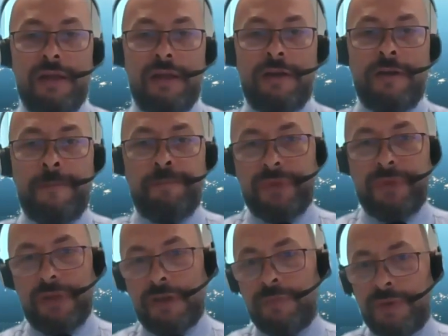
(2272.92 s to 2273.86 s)

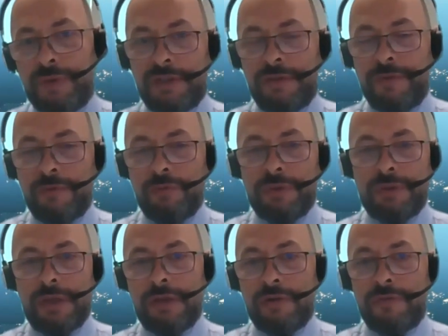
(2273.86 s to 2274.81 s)
Airbus Zephyr will
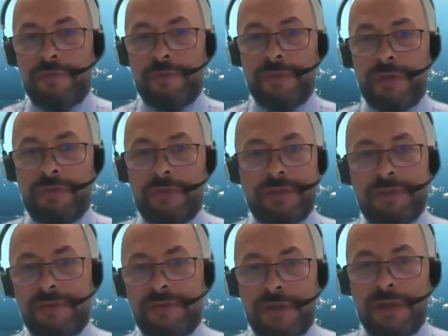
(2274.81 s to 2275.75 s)
take off from the
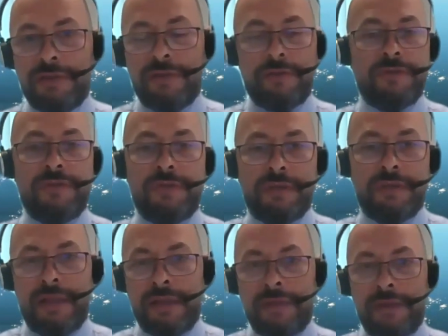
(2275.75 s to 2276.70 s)
United States, cross the
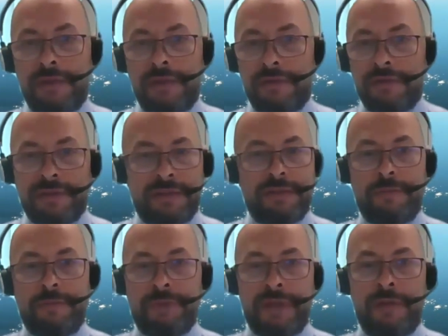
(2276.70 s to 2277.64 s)
Atlantic,
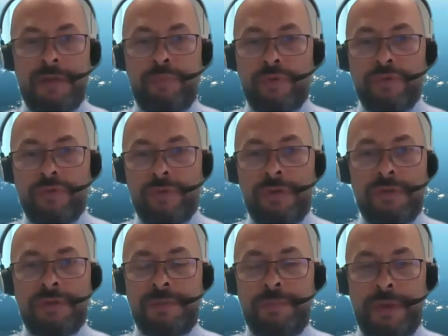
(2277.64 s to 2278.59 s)
Santa Maria,
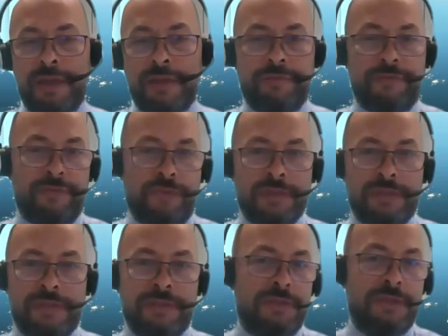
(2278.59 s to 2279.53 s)
Portugal, Spain,
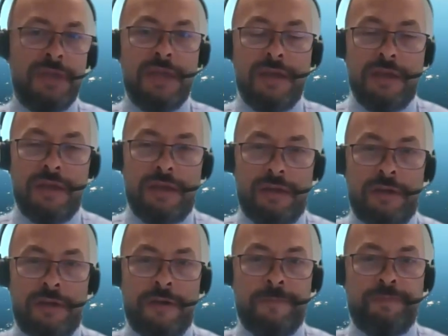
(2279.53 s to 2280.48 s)
France,
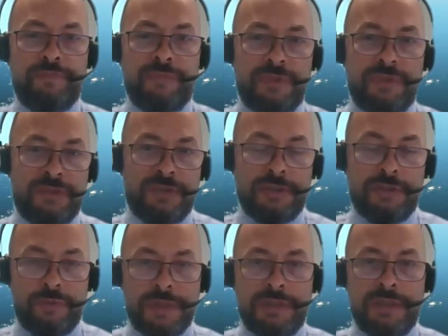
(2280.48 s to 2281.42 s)
descend
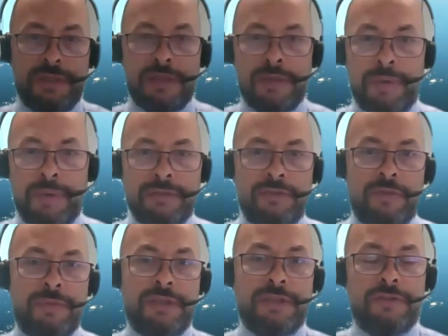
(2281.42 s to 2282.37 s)
to Italy, back to
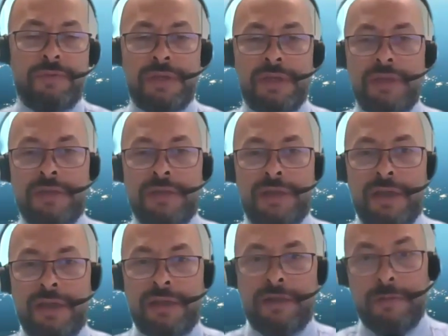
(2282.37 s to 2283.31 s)
the Mediterranean,
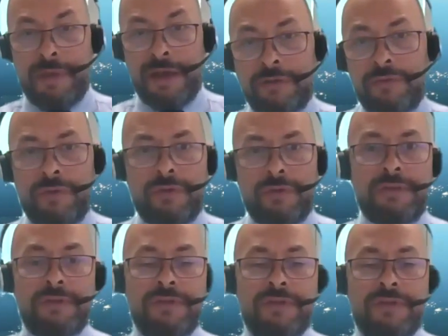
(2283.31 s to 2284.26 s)
and to the
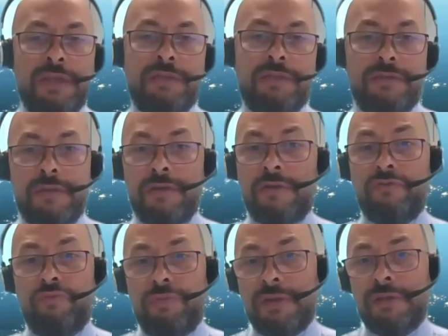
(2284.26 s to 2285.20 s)
United States,
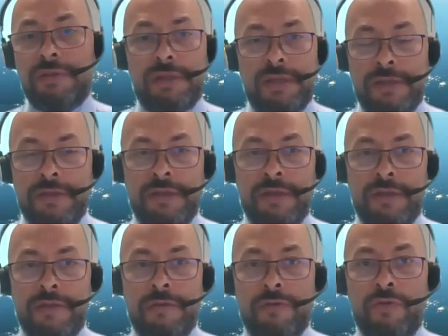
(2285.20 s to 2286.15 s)
not once landing
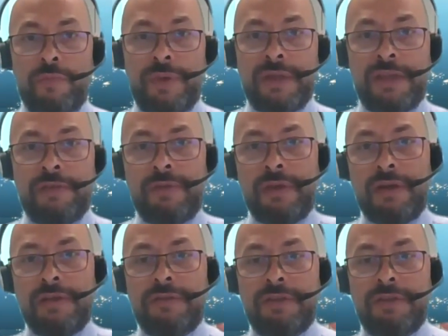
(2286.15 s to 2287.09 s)
in Europe and giving
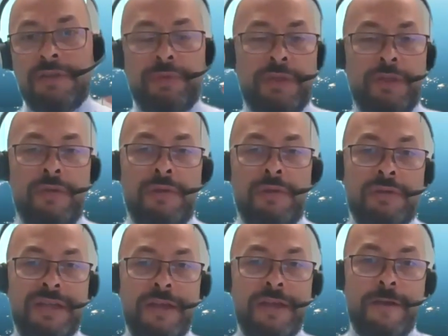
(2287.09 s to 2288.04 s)
us this
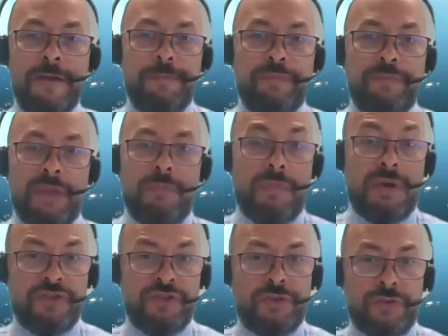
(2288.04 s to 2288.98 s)
particular
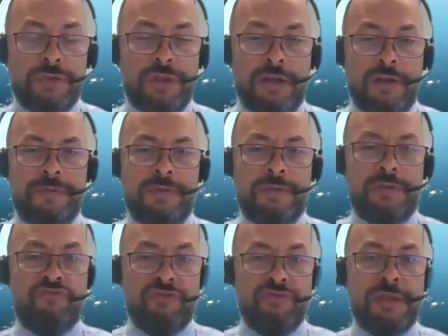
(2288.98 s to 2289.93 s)
much sought
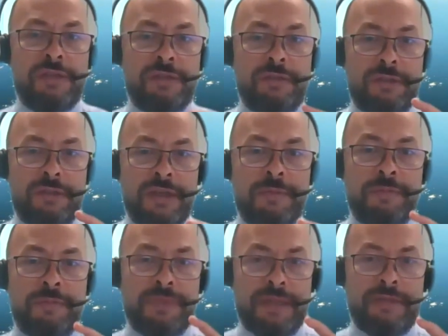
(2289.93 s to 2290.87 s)
after
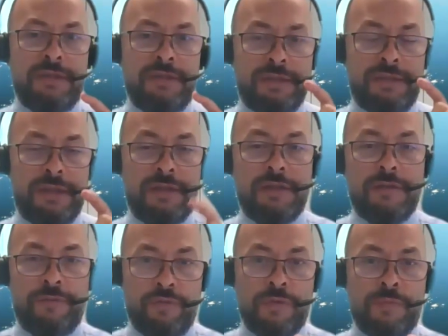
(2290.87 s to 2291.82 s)
real-time data that can
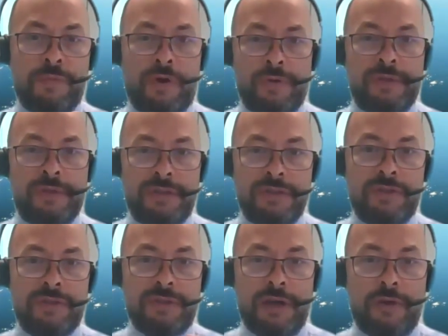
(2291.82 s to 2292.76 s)
inform our
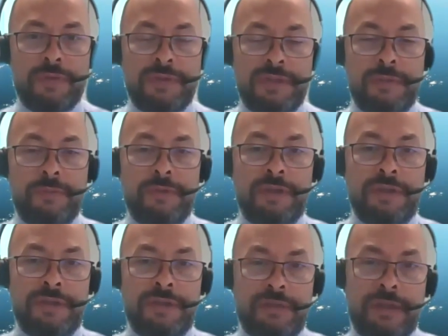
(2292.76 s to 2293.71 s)
decisions, how we
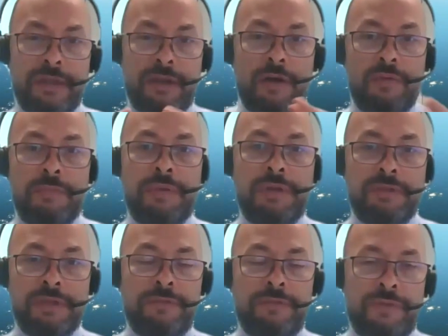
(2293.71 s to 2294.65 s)
simulate and how we build
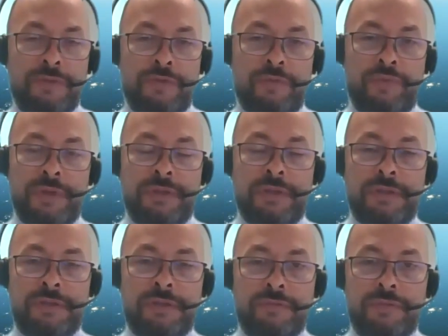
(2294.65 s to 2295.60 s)
this for the
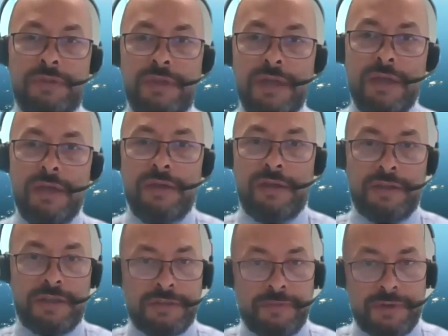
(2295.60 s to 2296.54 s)
operating zones. I
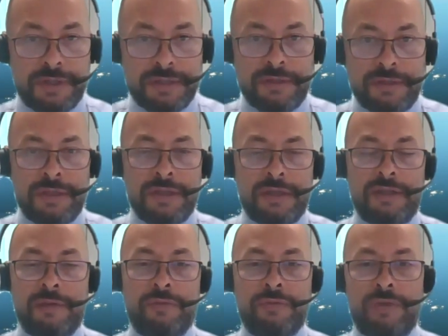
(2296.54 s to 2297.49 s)
think it's very exciting,
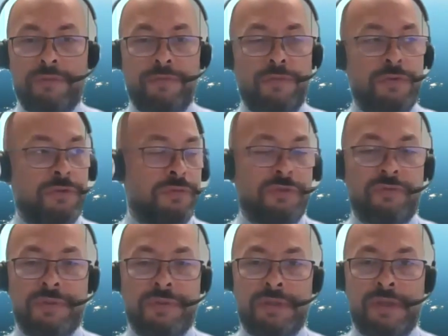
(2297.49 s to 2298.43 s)
and I'm looking forward to
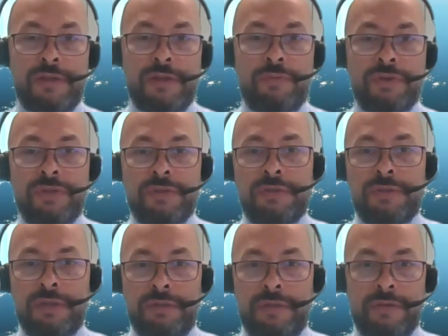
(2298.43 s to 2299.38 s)
addressing any questions
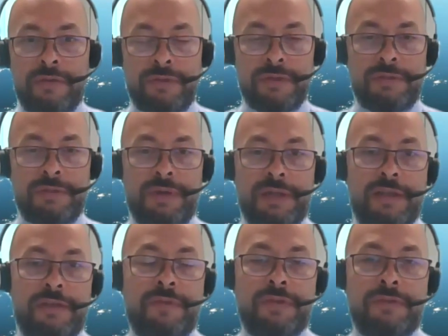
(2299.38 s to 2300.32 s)
that the audience might
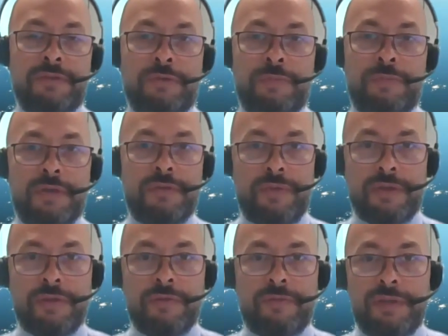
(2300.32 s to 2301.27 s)
have in this topic.
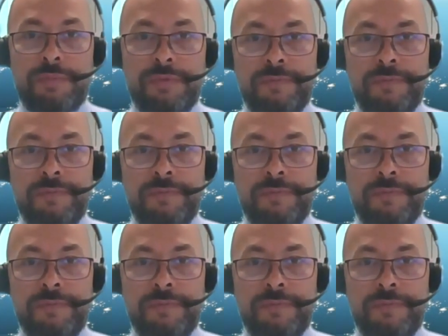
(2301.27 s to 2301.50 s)
Thank you, Philip.